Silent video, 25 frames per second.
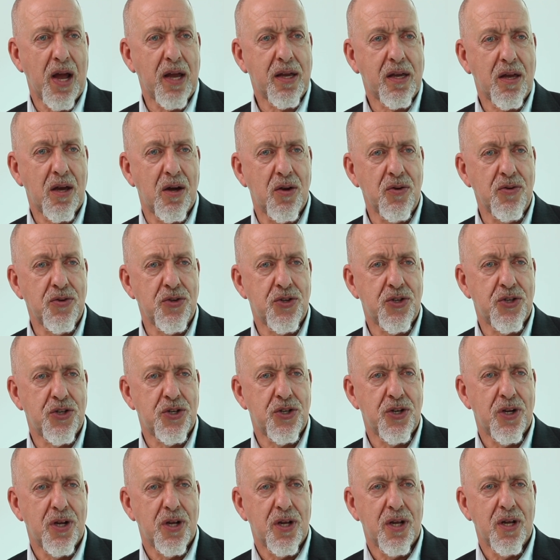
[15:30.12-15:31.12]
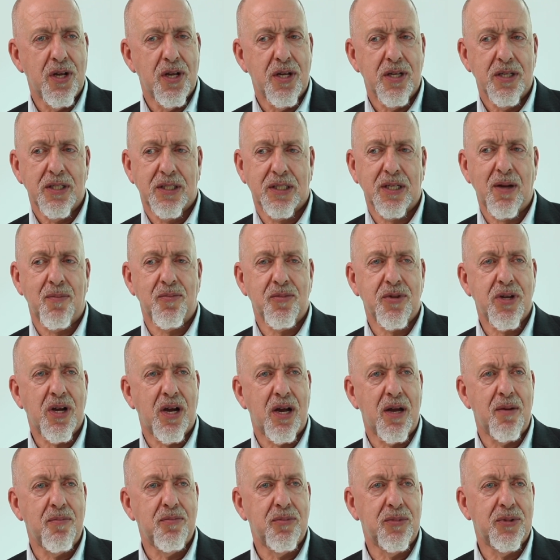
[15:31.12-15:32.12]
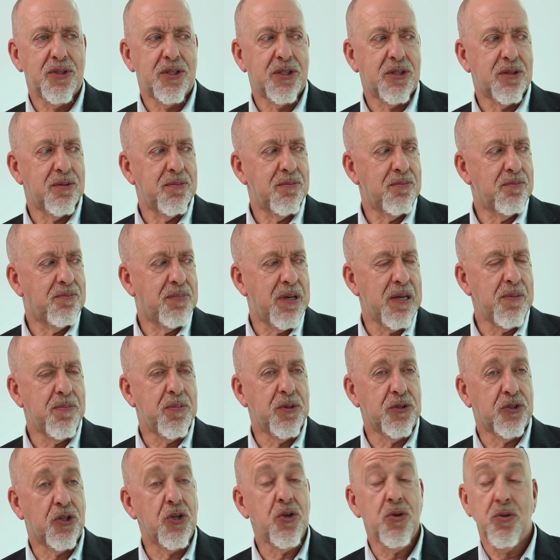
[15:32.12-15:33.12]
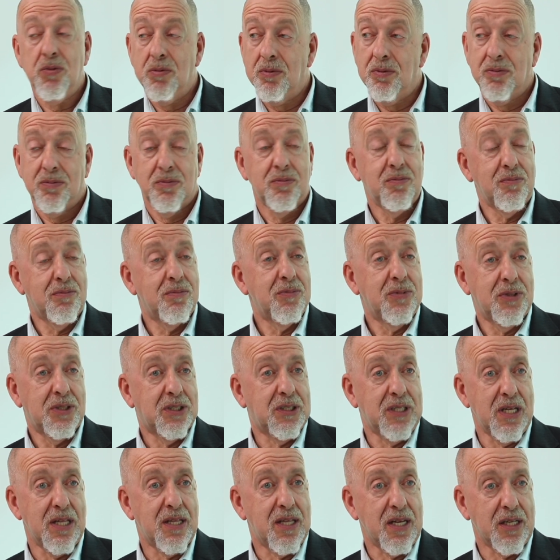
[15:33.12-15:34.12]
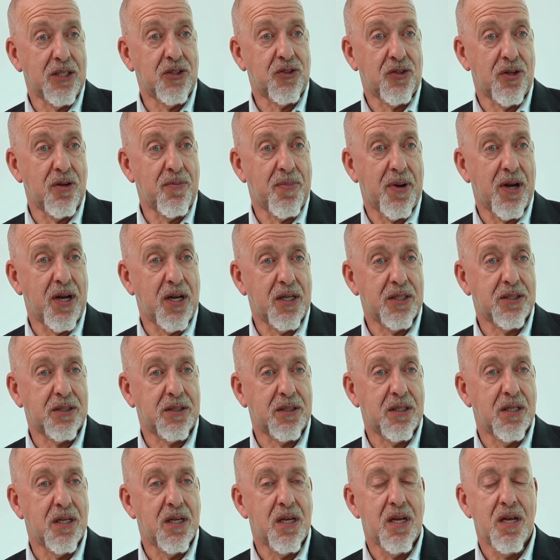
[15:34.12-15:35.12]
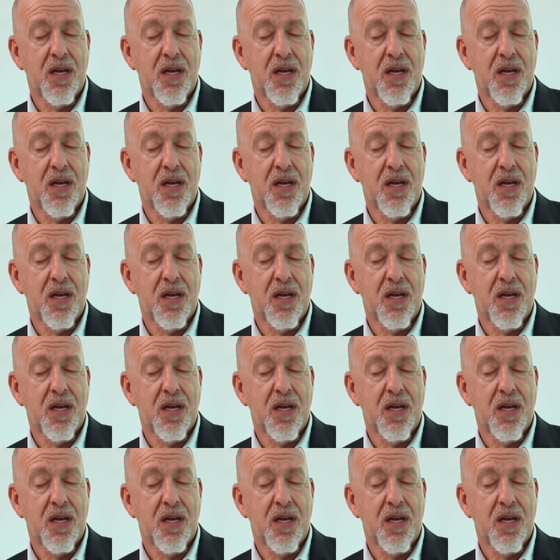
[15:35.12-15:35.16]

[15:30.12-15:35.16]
I coach, sometimes people do see things from the past.